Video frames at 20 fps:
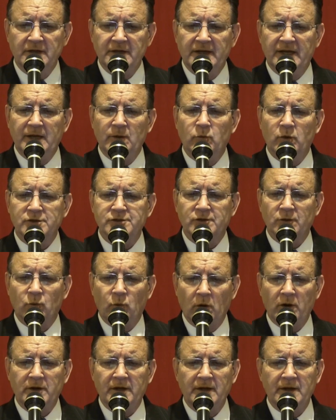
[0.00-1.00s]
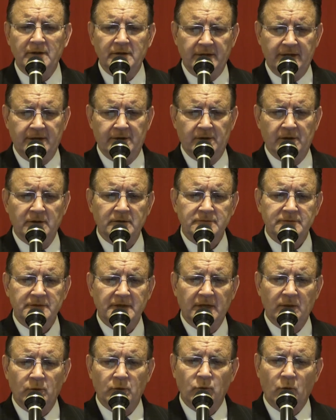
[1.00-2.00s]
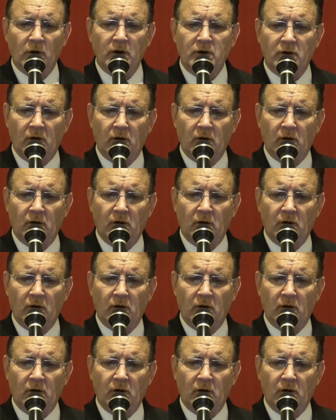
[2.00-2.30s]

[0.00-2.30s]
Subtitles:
He was the working leader. He would work